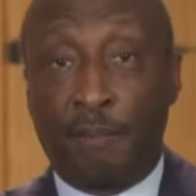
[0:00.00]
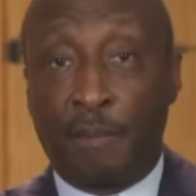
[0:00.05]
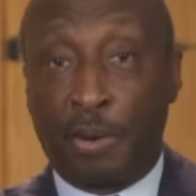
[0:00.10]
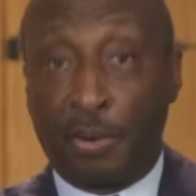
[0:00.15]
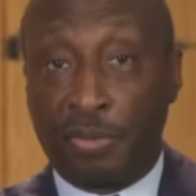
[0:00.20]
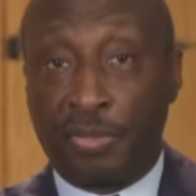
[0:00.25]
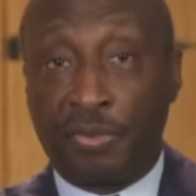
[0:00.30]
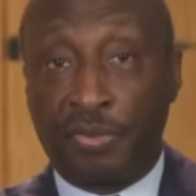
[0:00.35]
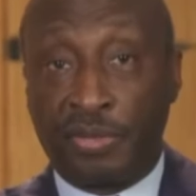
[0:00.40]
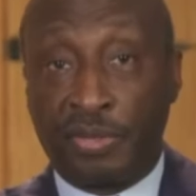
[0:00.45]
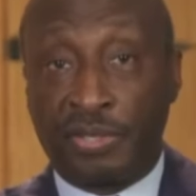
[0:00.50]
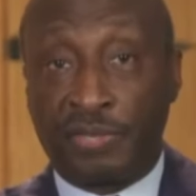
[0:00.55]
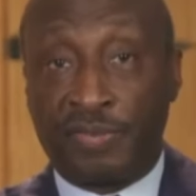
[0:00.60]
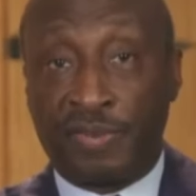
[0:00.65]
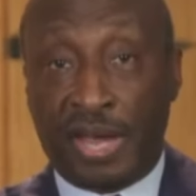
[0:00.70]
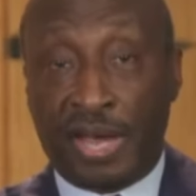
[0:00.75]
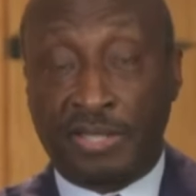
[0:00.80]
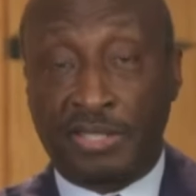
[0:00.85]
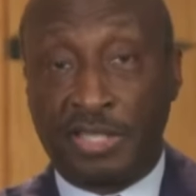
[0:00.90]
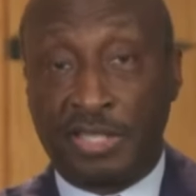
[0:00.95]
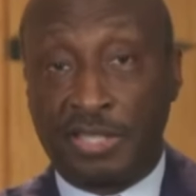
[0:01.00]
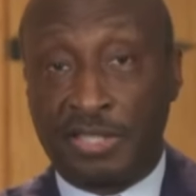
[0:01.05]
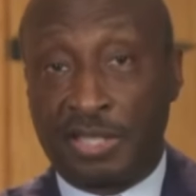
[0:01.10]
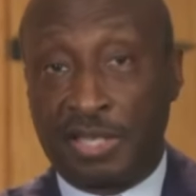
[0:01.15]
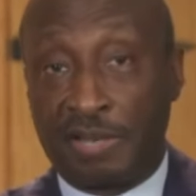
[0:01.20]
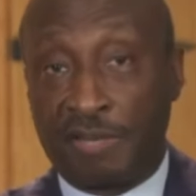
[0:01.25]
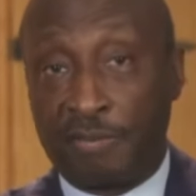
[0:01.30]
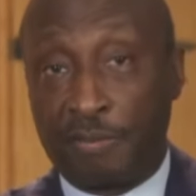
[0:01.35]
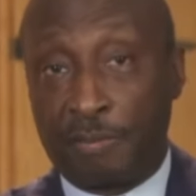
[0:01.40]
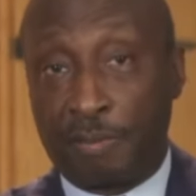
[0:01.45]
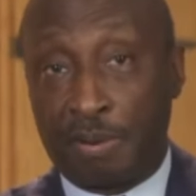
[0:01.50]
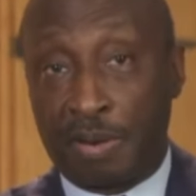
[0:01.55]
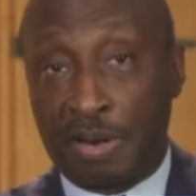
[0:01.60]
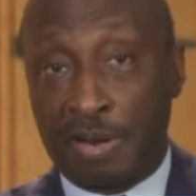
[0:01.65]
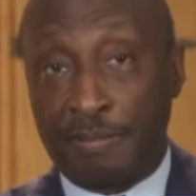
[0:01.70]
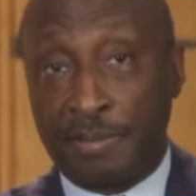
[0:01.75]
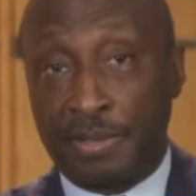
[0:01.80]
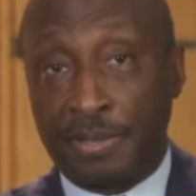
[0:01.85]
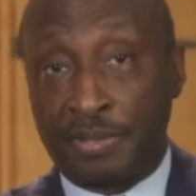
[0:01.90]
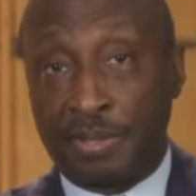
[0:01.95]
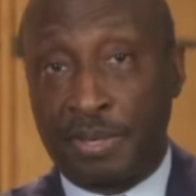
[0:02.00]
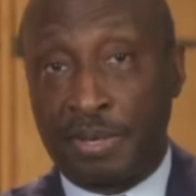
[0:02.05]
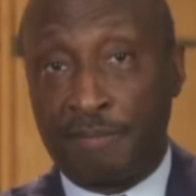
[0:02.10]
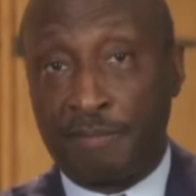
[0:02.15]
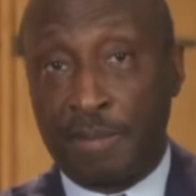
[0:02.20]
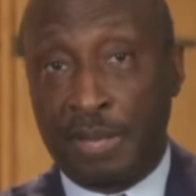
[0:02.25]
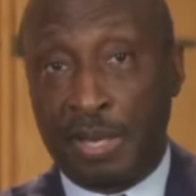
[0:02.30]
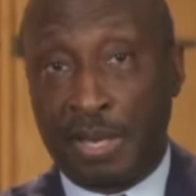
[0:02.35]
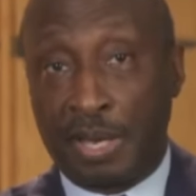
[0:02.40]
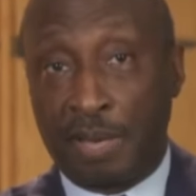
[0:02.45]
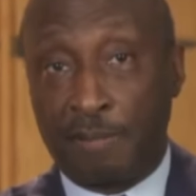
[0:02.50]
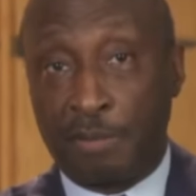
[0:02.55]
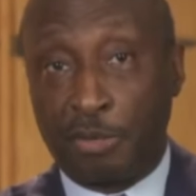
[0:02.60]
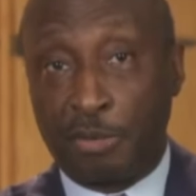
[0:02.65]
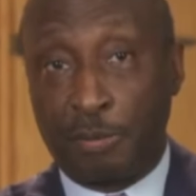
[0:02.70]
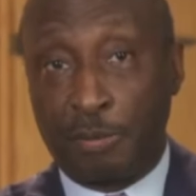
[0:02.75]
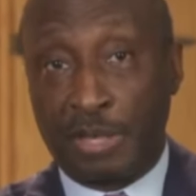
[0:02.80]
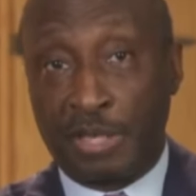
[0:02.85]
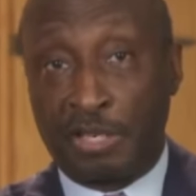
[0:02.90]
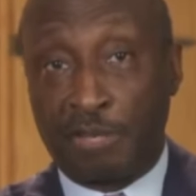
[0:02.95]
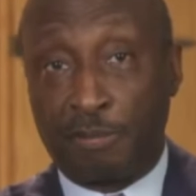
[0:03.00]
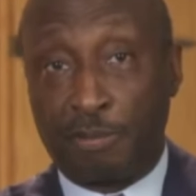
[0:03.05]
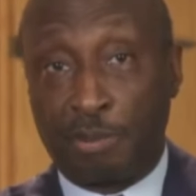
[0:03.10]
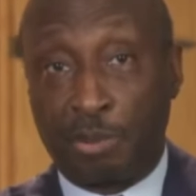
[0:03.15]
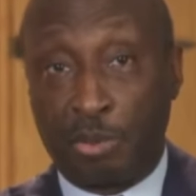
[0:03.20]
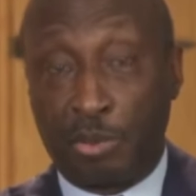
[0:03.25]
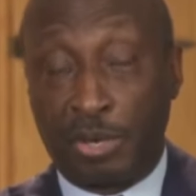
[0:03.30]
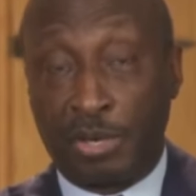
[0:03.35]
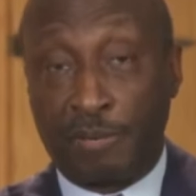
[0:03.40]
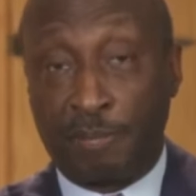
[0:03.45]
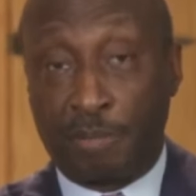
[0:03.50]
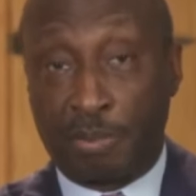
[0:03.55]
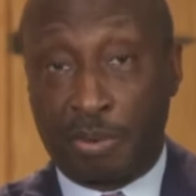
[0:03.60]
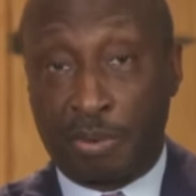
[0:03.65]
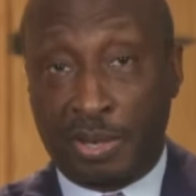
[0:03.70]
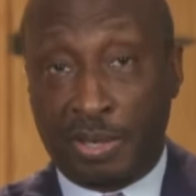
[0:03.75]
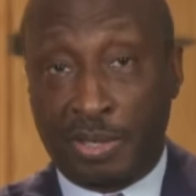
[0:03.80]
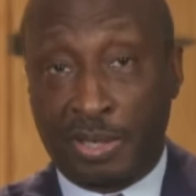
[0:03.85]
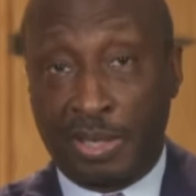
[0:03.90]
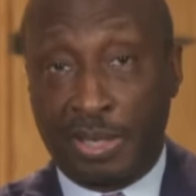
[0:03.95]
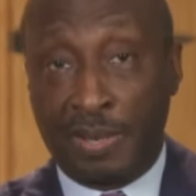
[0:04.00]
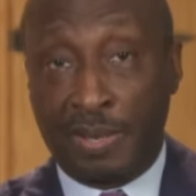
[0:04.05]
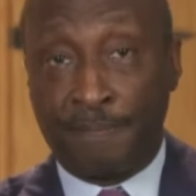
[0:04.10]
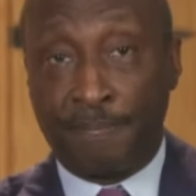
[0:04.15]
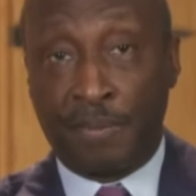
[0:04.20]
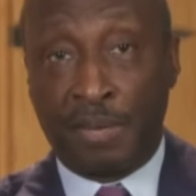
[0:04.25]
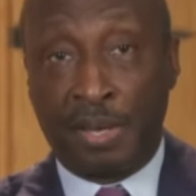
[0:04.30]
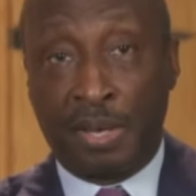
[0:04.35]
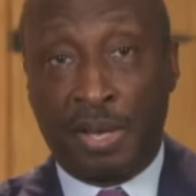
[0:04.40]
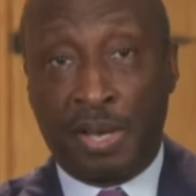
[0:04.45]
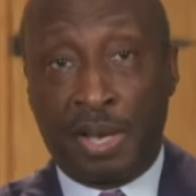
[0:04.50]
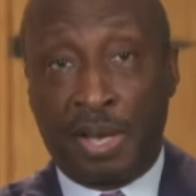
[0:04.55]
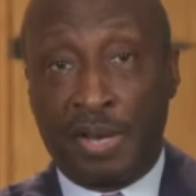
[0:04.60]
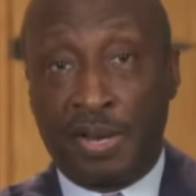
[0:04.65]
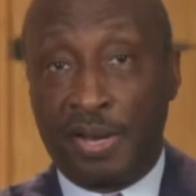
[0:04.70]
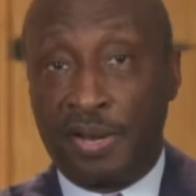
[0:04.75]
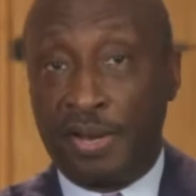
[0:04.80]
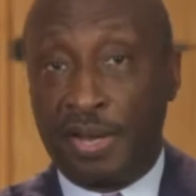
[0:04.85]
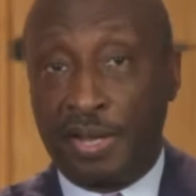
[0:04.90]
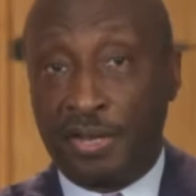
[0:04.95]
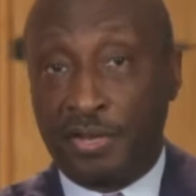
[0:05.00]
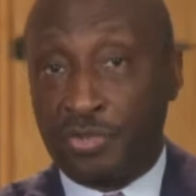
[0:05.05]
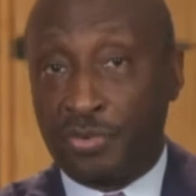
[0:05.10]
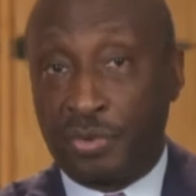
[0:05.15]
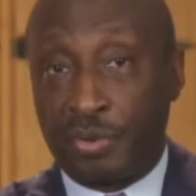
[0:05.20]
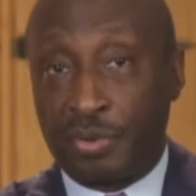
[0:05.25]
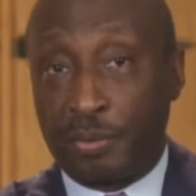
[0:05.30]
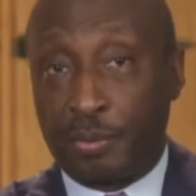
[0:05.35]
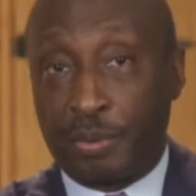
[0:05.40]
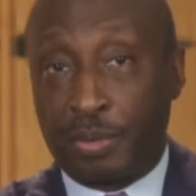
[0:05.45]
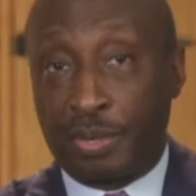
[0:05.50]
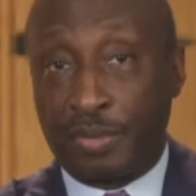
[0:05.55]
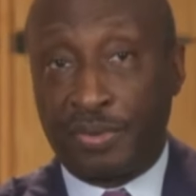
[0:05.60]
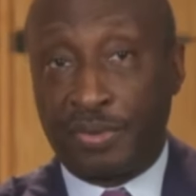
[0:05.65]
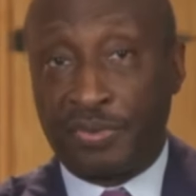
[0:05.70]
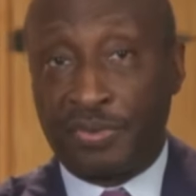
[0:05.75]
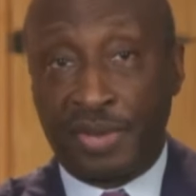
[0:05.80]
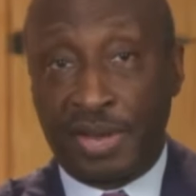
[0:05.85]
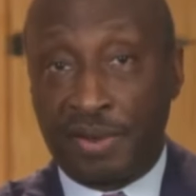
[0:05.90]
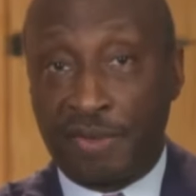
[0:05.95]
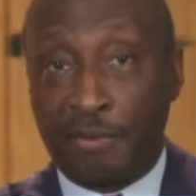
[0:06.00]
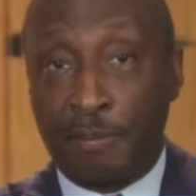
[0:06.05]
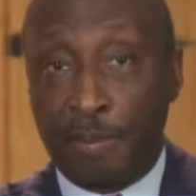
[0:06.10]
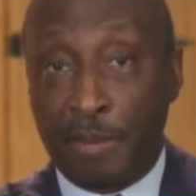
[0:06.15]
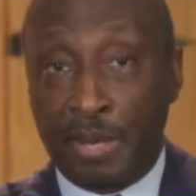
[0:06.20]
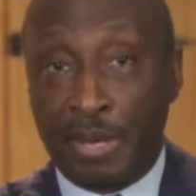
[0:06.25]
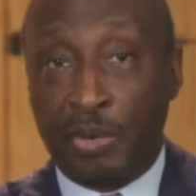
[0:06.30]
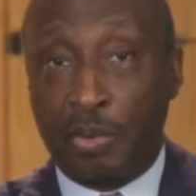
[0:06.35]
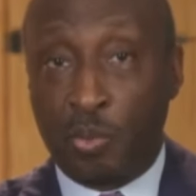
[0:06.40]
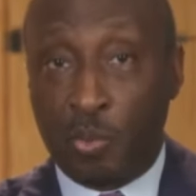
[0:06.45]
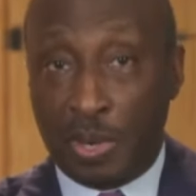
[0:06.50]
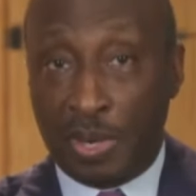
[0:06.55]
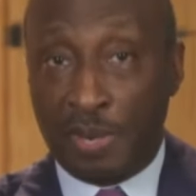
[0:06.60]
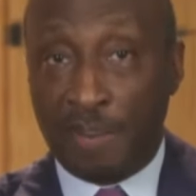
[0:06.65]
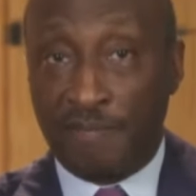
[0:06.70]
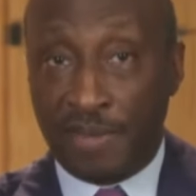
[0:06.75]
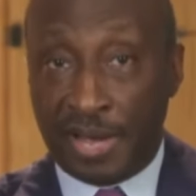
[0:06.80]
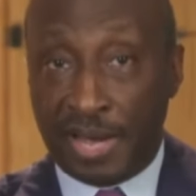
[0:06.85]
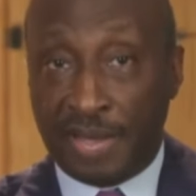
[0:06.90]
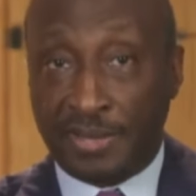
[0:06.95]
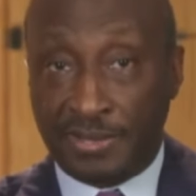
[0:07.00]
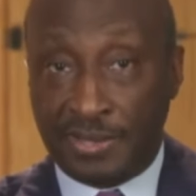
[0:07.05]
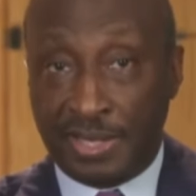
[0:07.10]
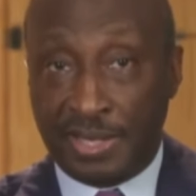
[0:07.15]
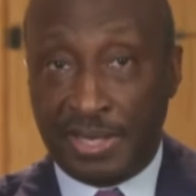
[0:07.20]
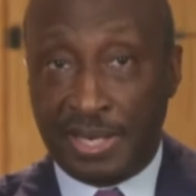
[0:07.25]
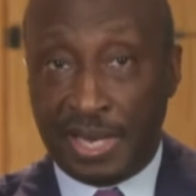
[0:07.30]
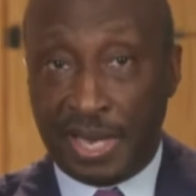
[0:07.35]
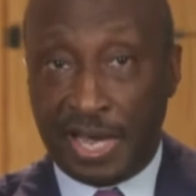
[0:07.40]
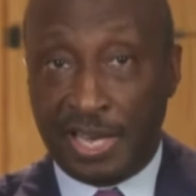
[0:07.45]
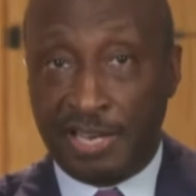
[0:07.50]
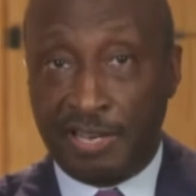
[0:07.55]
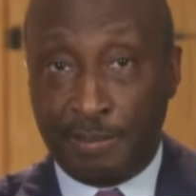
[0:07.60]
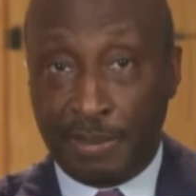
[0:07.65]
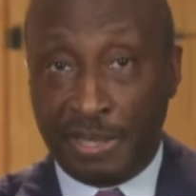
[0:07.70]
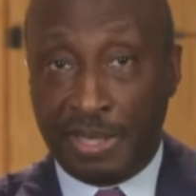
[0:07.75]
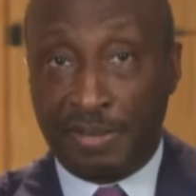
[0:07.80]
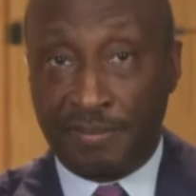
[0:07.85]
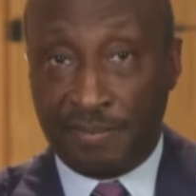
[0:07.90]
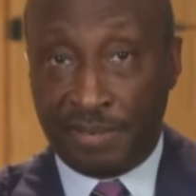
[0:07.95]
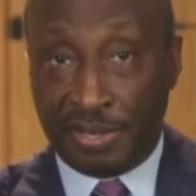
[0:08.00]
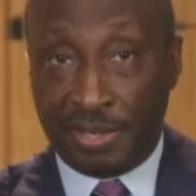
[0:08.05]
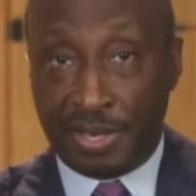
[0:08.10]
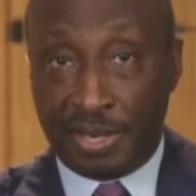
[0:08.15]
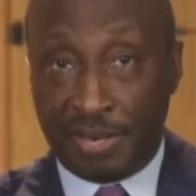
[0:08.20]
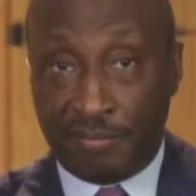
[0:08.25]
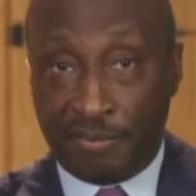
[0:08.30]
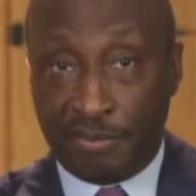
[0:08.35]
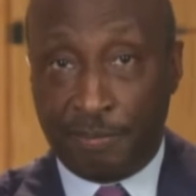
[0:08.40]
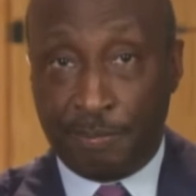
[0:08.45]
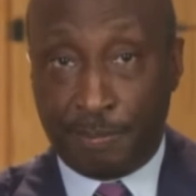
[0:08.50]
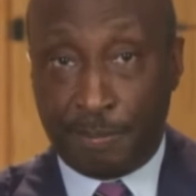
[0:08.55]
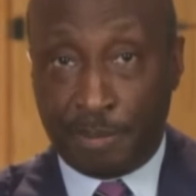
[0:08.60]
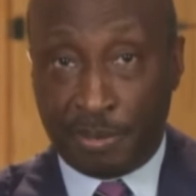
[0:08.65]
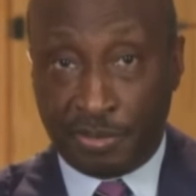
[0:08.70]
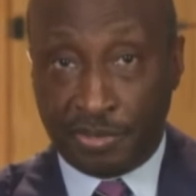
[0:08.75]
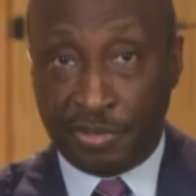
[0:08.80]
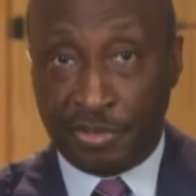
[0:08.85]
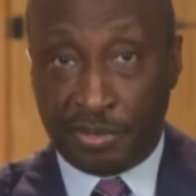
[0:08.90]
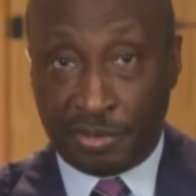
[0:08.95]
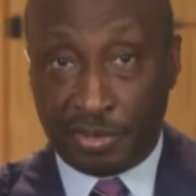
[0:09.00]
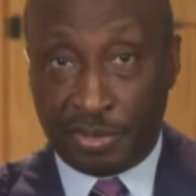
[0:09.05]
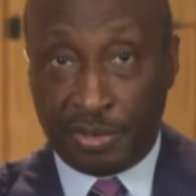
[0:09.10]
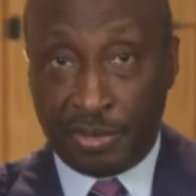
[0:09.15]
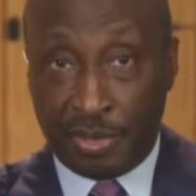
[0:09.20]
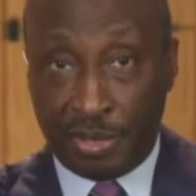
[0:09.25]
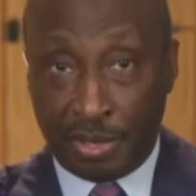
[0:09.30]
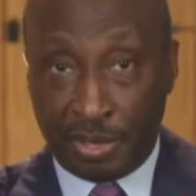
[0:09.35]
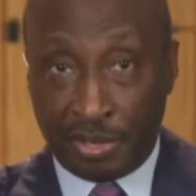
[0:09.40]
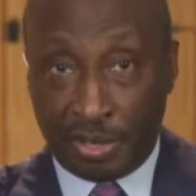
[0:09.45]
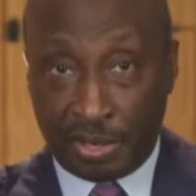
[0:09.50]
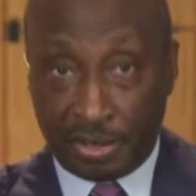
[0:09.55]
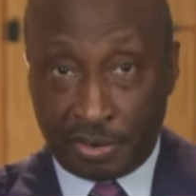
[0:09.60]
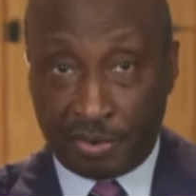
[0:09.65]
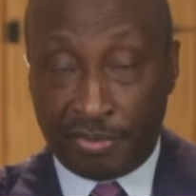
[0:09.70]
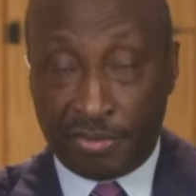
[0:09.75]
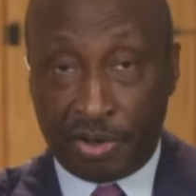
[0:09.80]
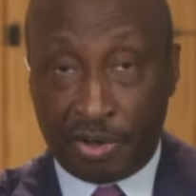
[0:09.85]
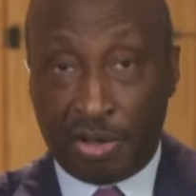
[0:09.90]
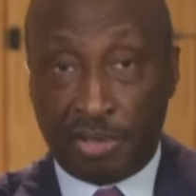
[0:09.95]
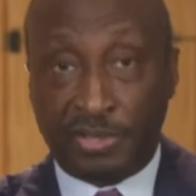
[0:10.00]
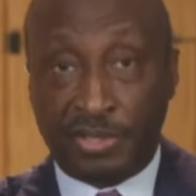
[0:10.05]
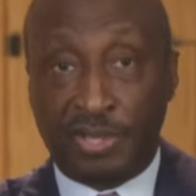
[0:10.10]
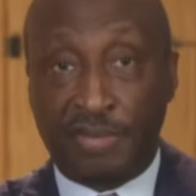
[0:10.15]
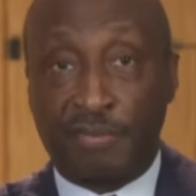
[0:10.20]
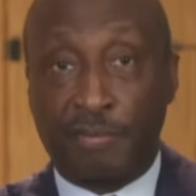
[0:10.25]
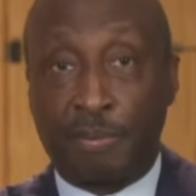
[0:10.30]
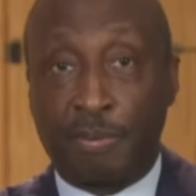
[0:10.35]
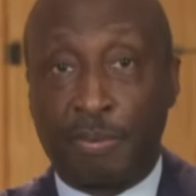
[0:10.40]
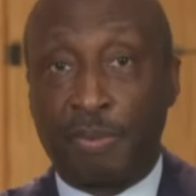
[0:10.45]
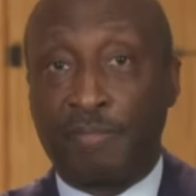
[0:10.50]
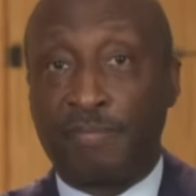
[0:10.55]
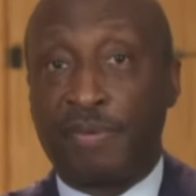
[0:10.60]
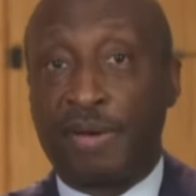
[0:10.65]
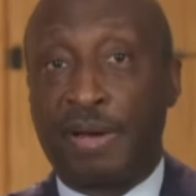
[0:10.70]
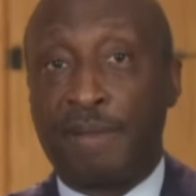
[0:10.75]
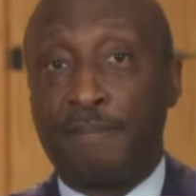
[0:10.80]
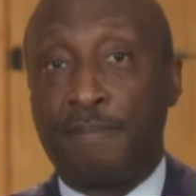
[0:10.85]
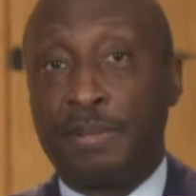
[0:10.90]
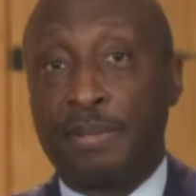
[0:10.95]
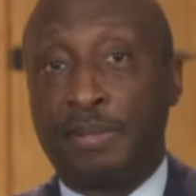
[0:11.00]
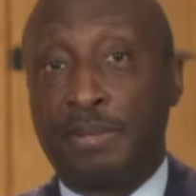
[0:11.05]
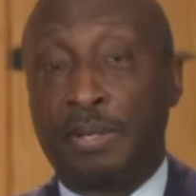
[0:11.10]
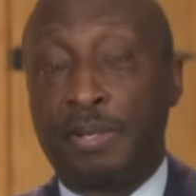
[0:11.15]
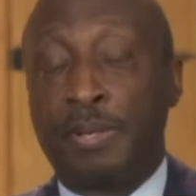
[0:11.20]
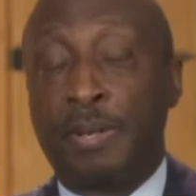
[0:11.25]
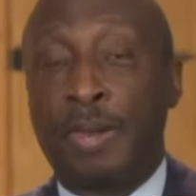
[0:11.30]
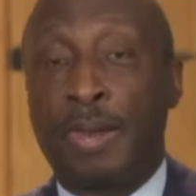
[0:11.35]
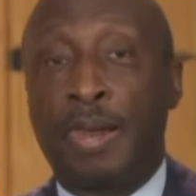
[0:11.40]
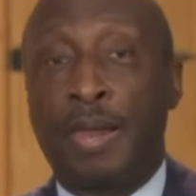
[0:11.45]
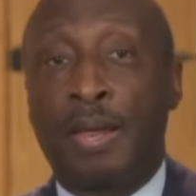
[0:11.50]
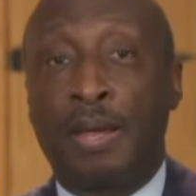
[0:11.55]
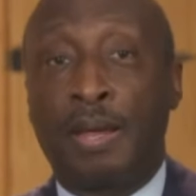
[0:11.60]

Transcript: Both of these vaccines give the promise of being able to be deployed broadly. And in the history of the world, there's never been one vaccine that had to be given to every person on the earth, all 7.5 billion.